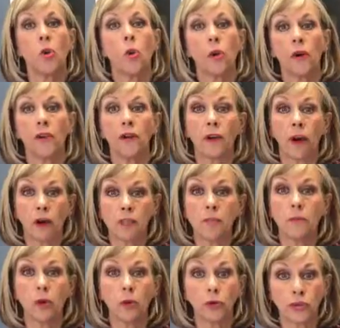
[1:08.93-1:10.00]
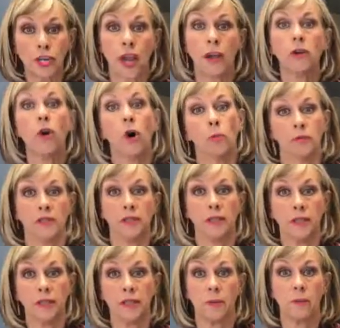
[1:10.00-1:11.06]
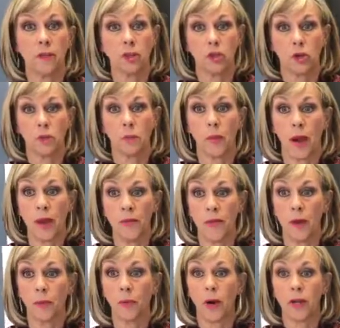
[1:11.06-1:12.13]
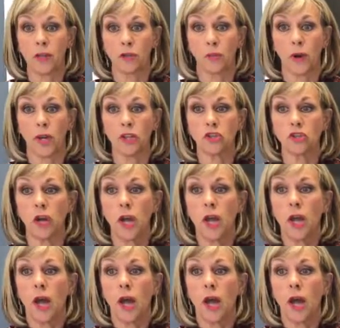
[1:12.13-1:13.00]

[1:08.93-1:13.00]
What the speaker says: or there are some older townhomes in Lee Summit that you can buy in that price range.